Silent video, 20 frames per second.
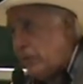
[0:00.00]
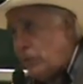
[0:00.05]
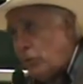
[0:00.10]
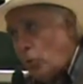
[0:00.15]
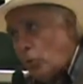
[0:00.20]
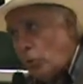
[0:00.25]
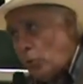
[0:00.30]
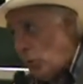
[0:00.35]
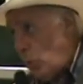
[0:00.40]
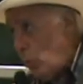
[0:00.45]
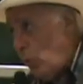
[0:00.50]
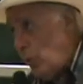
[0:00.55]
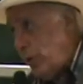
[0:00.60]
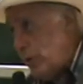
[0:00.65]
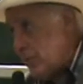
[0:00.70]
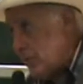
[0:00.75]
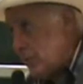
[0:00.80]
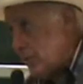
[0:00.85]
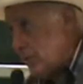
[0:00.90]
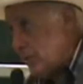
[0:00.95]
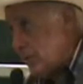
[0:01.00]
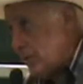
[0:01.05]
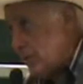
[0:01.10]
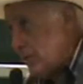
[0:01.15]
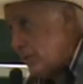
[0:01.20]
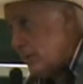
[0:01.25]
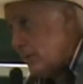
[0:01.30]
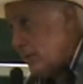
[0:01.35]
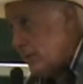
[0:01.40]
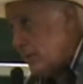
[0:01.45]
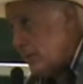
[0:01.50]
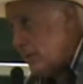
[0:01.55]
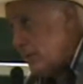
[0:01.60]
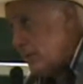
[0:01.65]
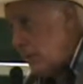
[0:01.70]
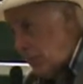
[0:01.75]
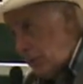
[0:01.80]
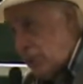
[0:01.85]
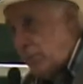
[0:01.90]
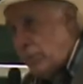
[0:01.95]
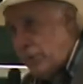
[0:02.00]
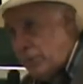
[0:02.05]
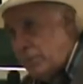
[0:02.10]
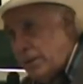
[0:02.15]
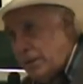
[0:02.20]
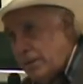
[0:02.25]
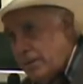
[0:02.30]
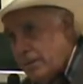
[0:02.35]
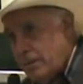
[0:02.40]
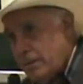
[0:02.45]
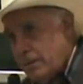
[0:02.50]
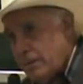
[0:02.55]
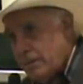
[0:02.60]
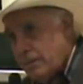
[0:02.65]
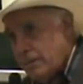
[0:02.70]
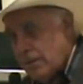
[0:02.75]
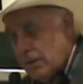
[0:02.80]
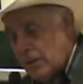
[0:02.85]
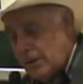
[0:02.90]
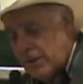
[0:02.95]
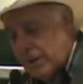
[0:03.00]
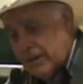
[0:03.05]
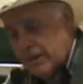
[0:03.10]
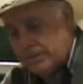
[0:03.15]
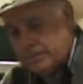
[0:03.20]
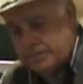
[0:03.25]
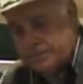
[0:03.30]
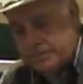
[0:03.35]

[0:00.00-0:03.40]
before you go into it. Are you with me? Okay.